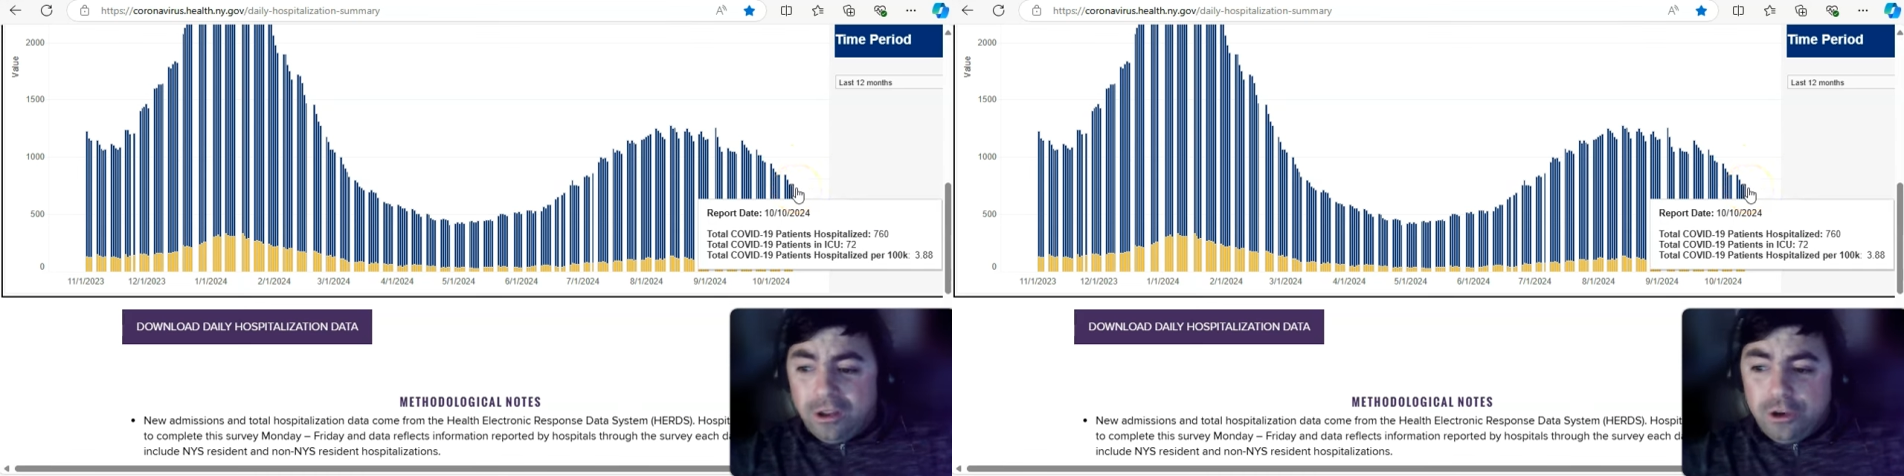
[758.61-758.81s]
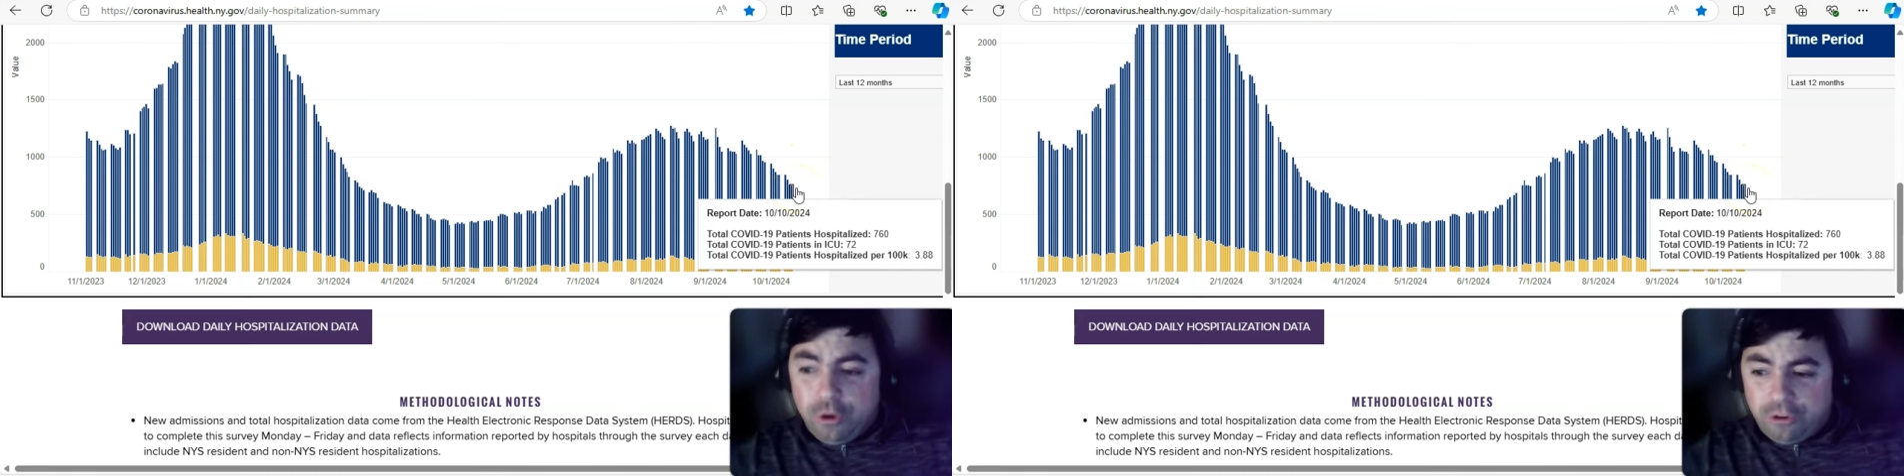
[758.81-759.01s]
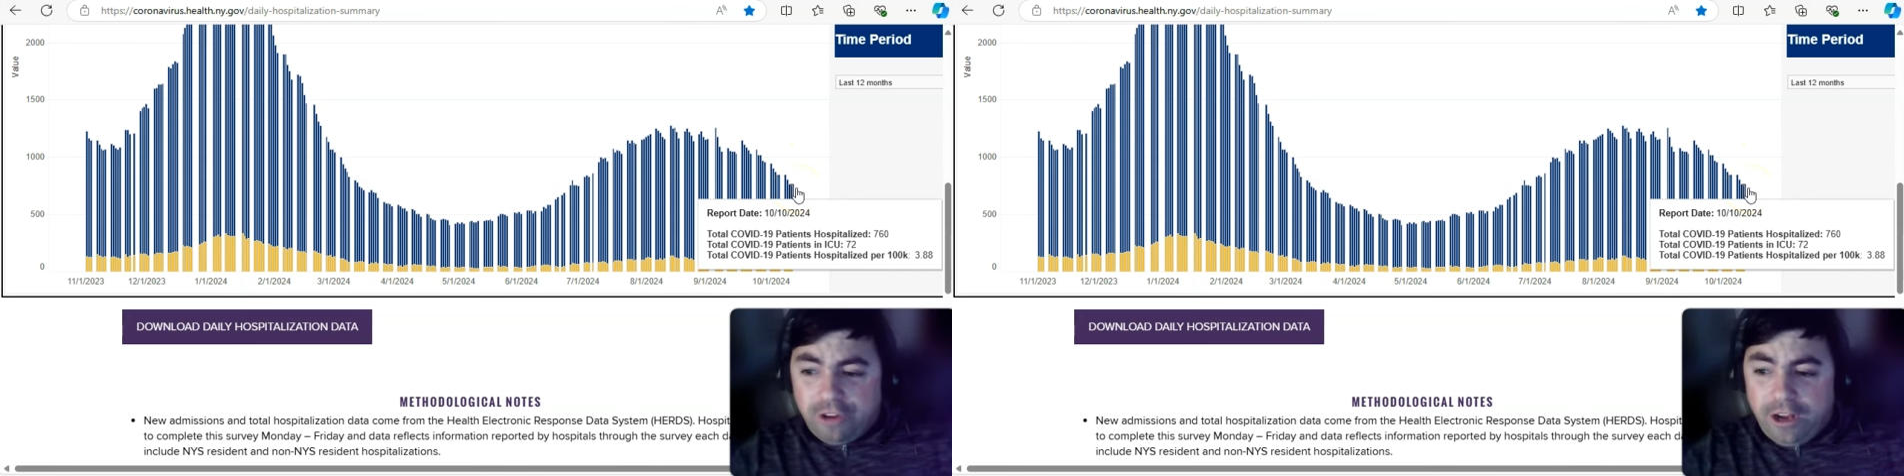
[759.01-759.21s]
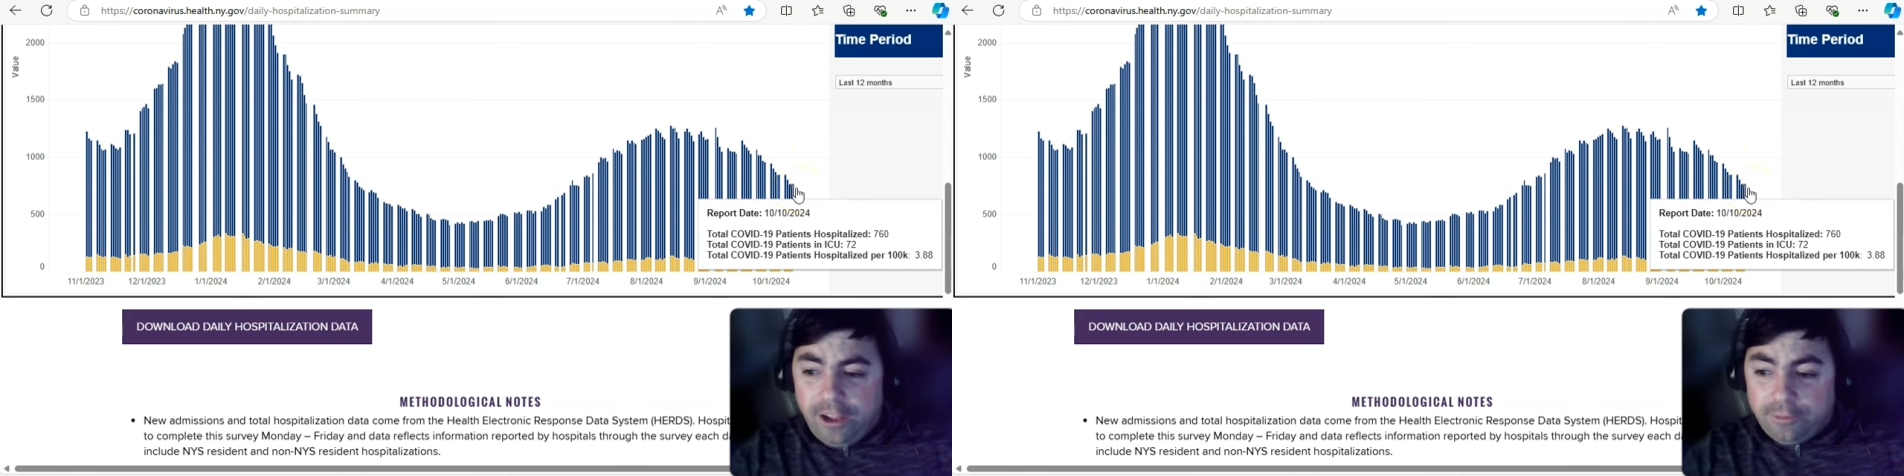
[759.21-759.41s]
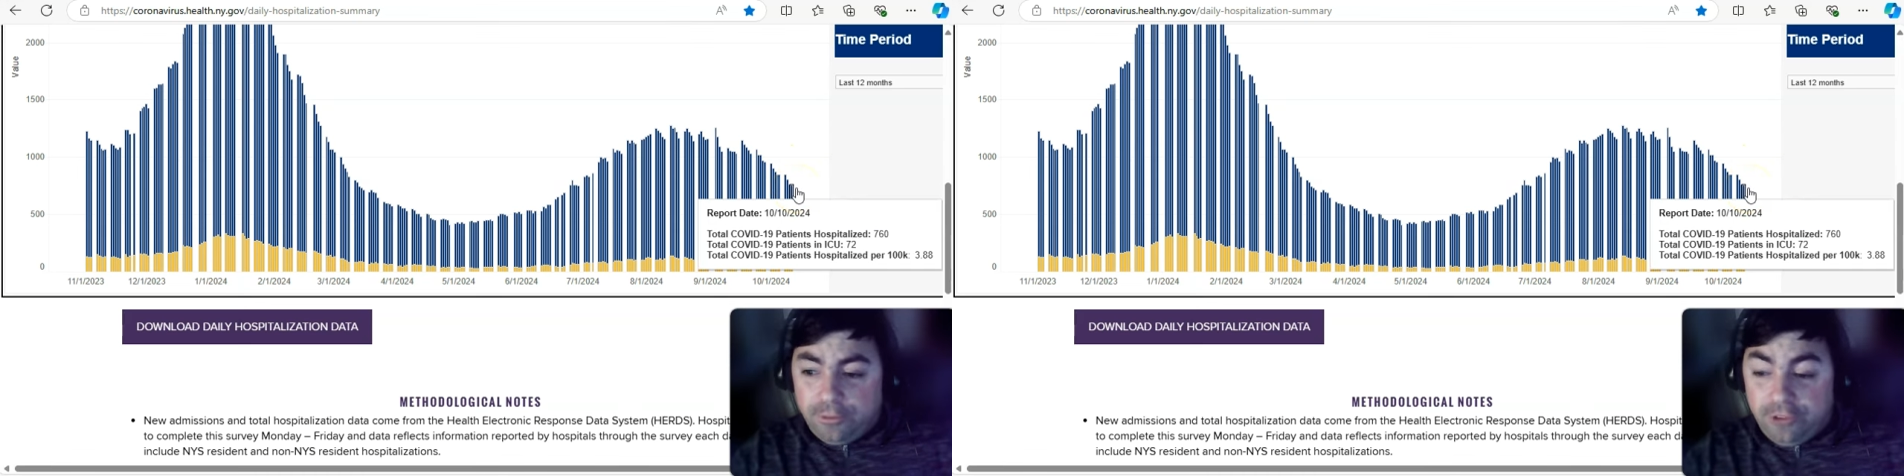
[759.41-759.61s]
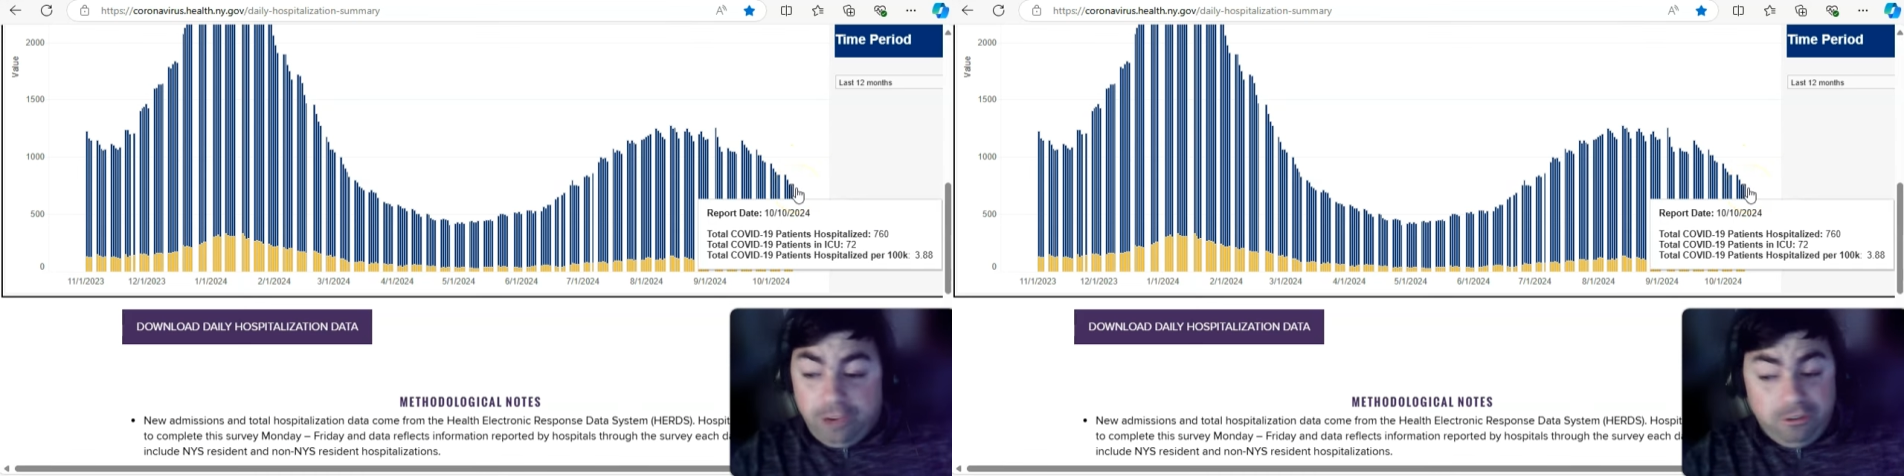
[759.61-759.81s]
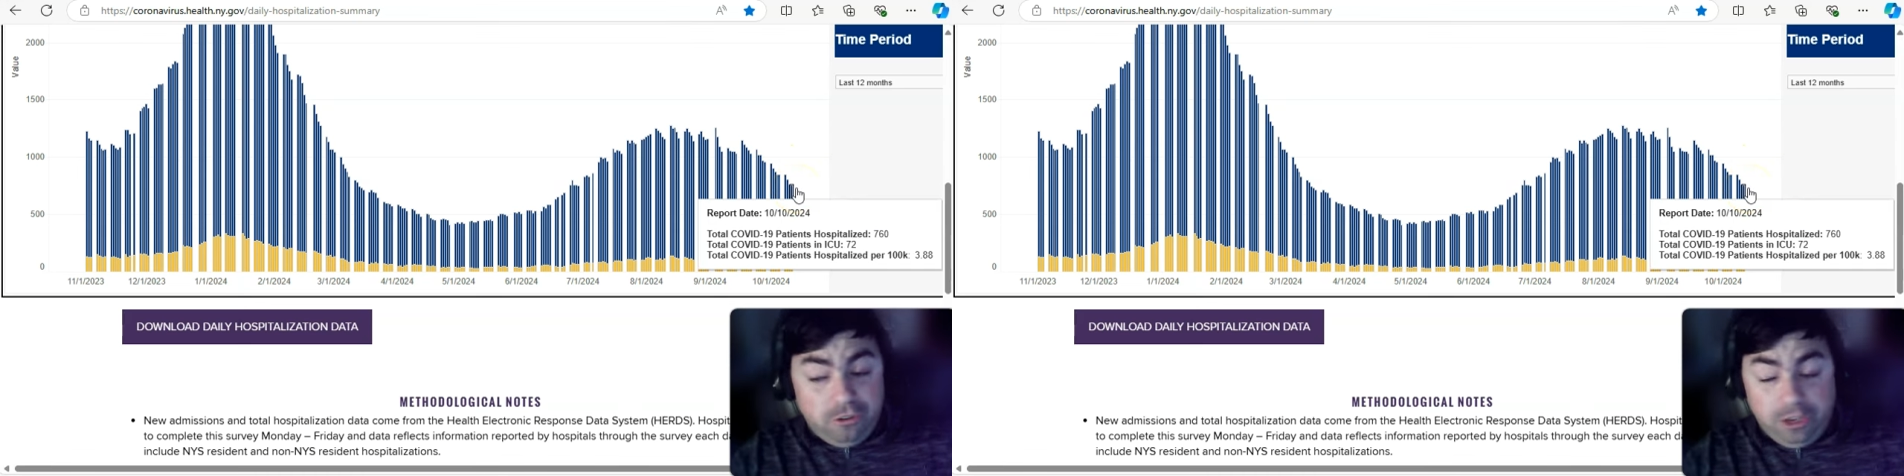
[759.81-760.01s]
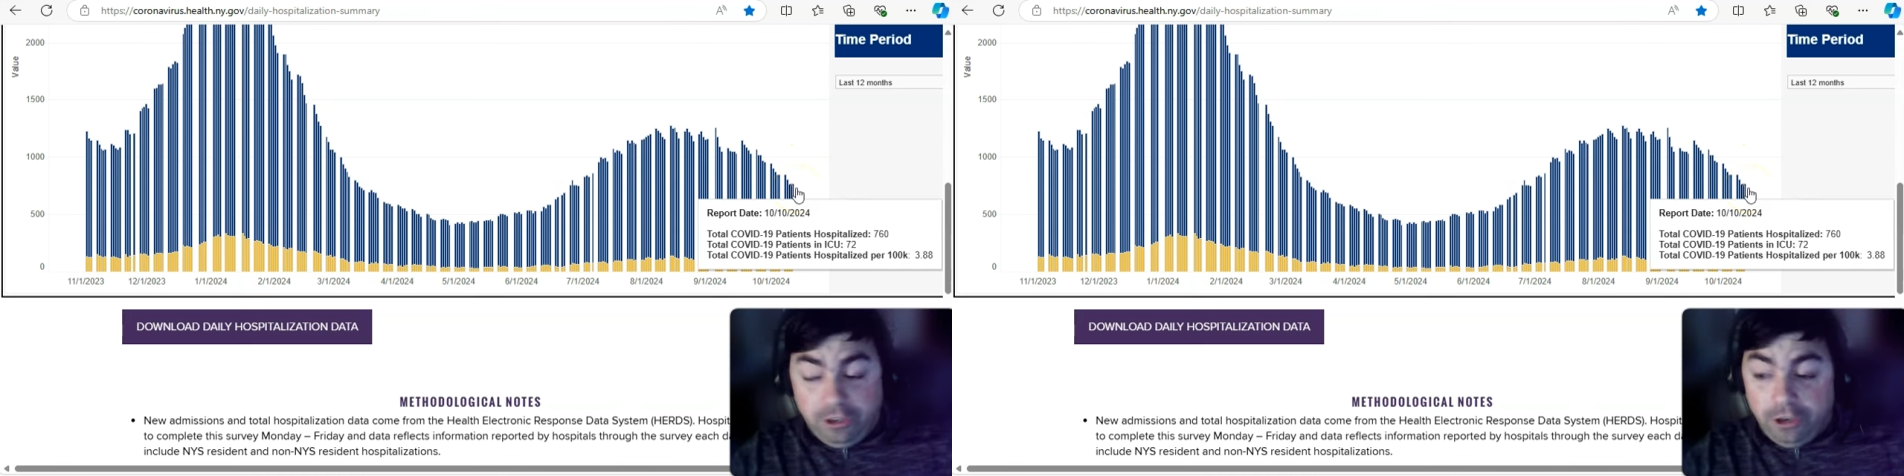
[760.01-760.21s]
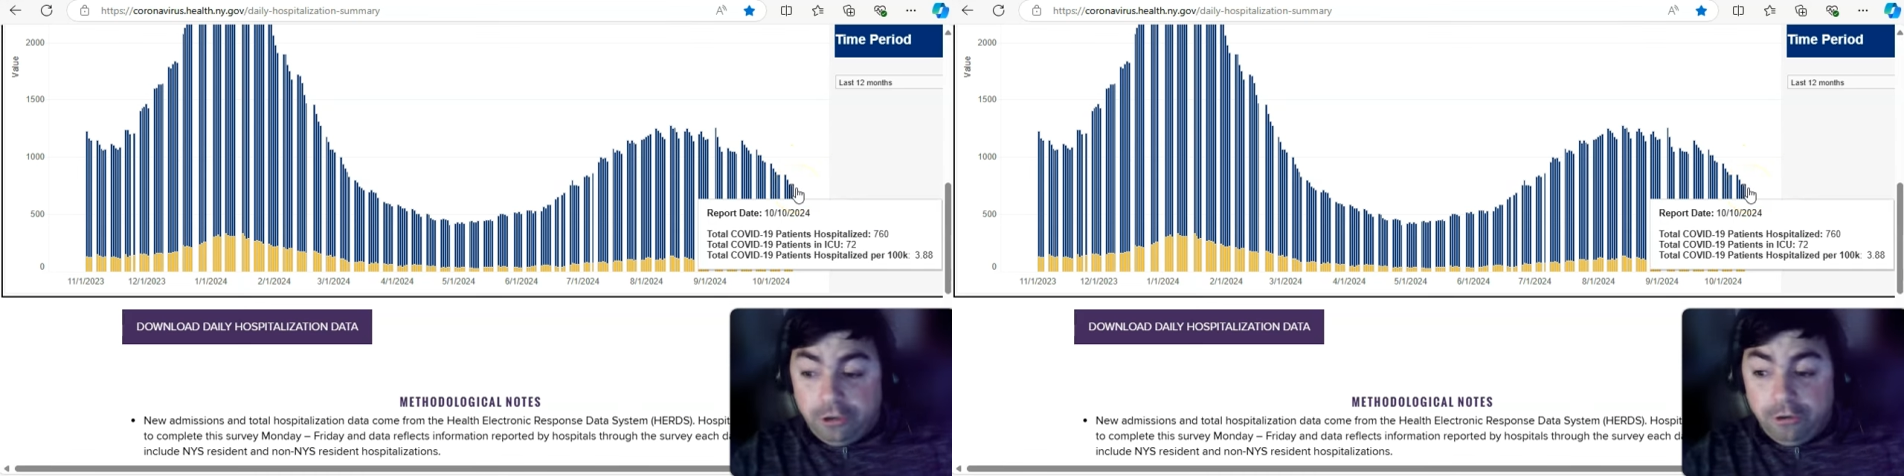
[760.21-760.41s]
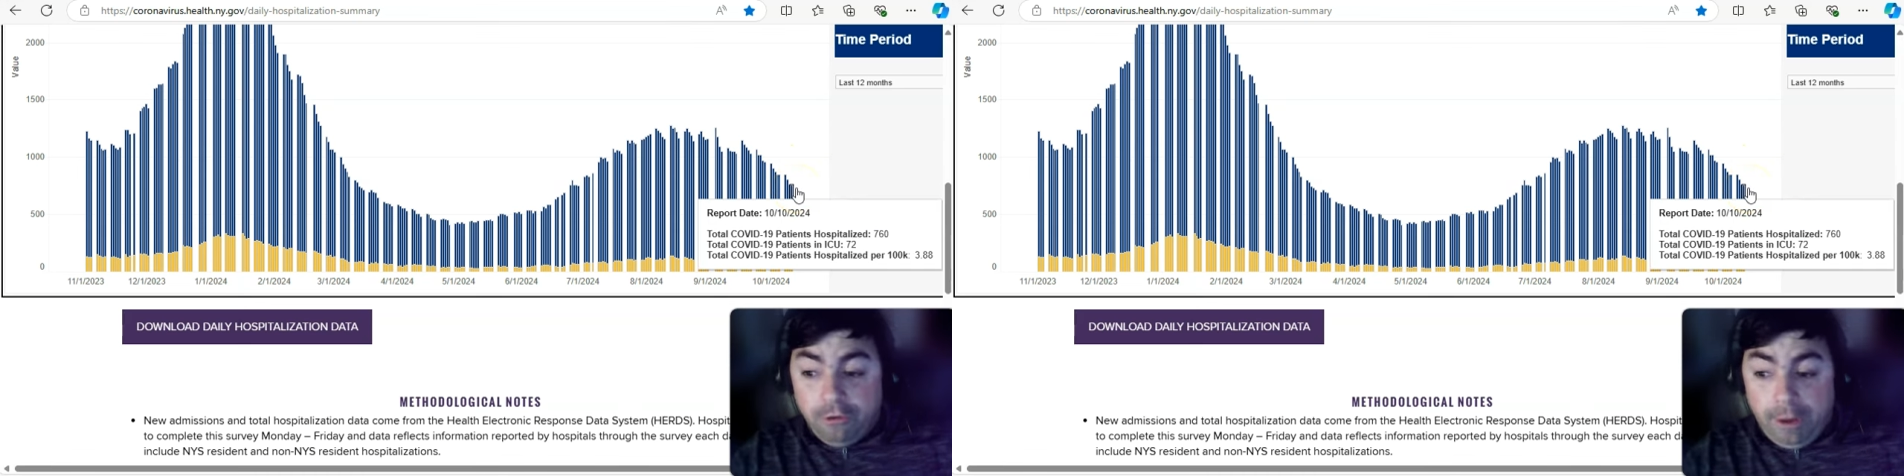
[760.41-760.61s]
New York State hospitalizations continue
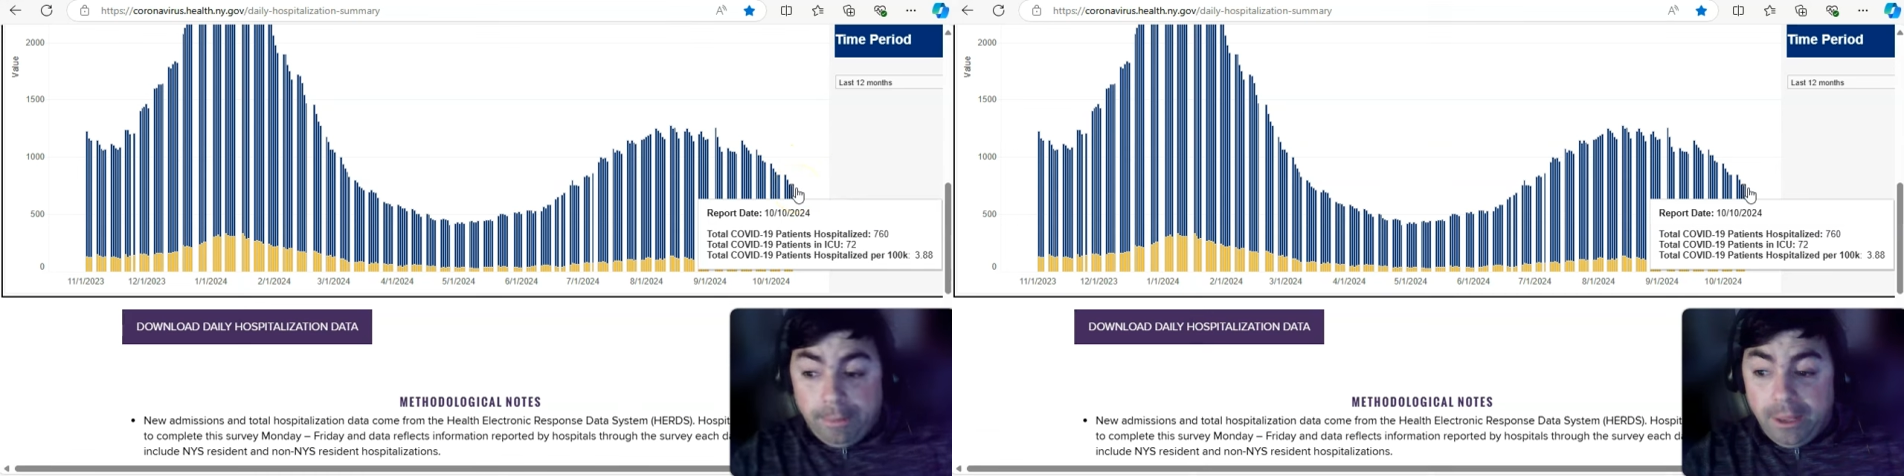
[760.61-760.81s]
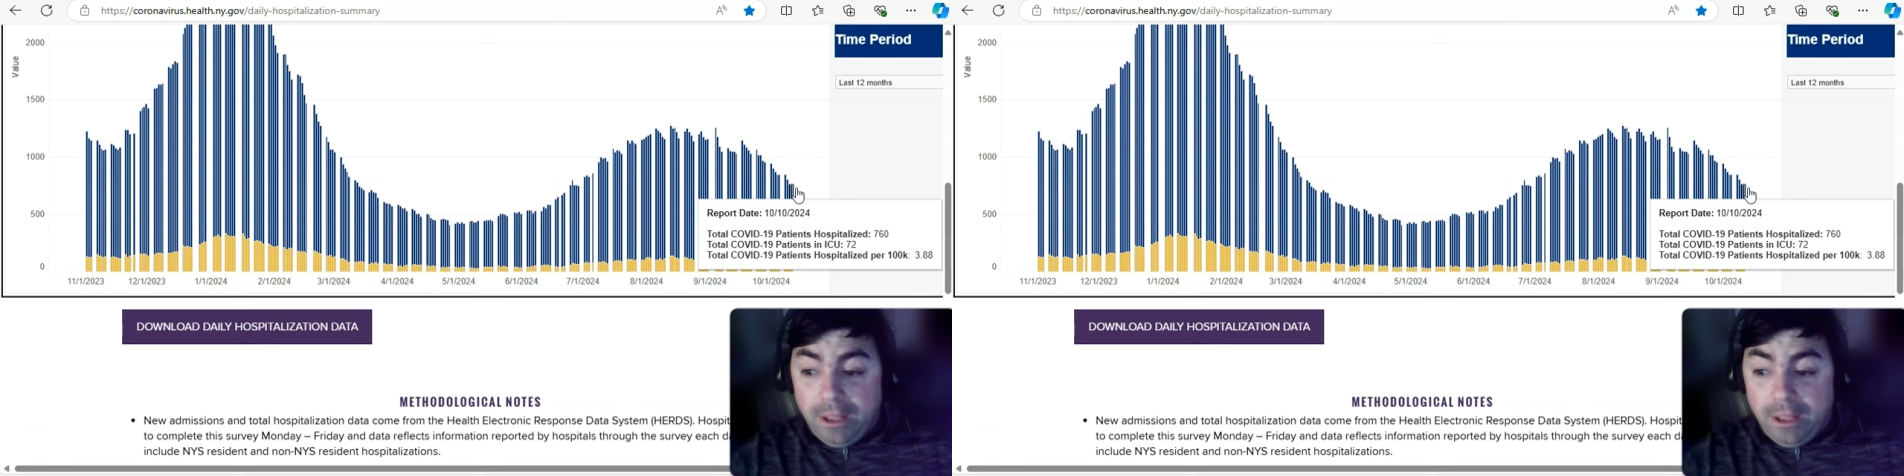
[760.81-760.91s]
to drop.